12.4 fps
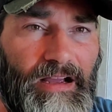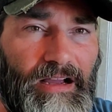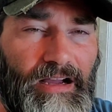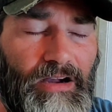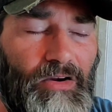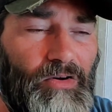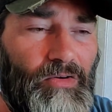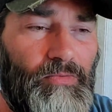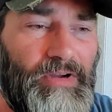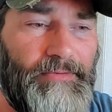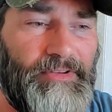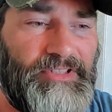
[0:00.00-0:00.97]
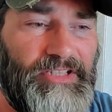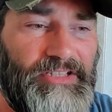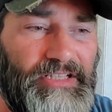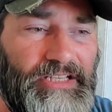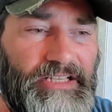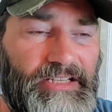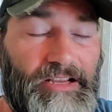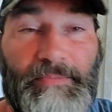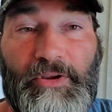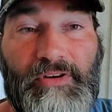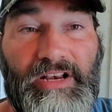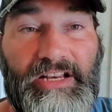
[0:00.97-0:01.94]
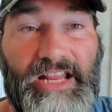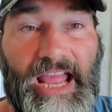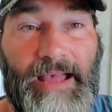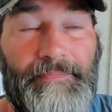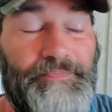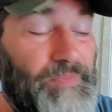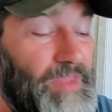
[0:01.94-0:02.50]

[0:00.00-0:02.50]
what was it, the community tab,